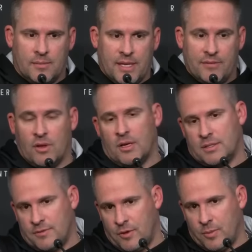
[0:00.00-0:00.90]
They've
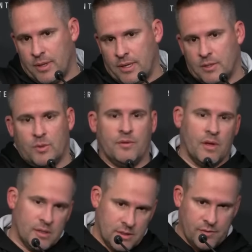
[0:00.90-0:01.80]
lost a few players. We've
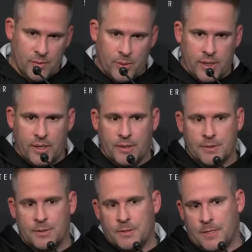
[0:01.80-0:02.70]
lost a few
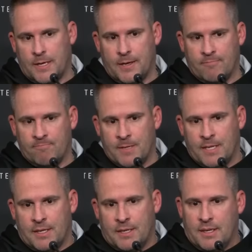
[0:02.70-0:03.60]
players.
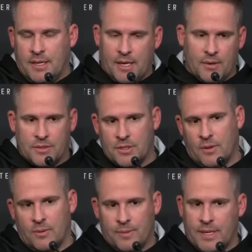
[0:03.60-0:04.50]
You know,
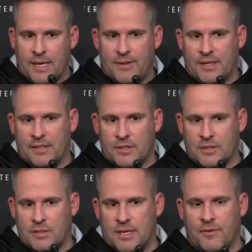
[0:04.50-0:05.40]
so I think
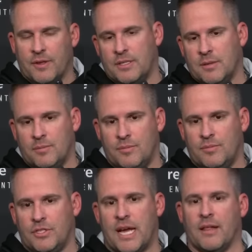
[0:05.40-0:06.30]
there's definitely some
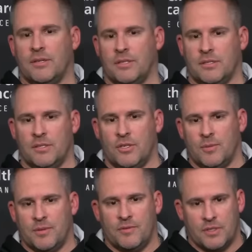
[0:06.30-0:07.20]
challenges in
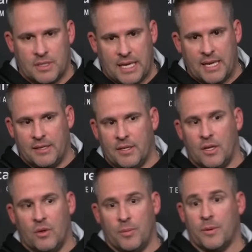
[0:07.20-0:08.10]
terms of just getting to
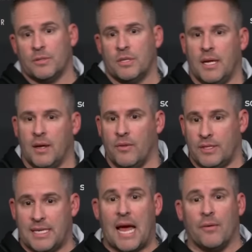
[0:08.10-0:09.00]
know the personnel
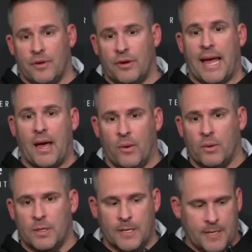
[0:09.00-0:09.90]
that's out there
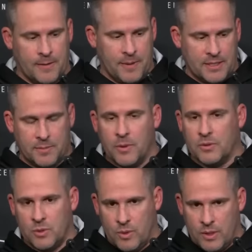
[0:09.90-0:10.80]
now as
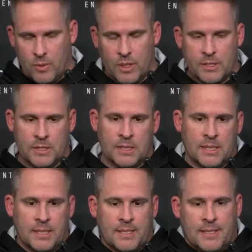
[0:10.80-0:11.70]
opposed to what it was.
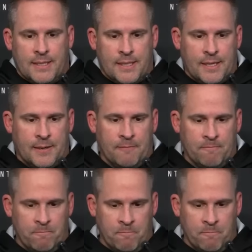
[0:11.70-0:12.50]
But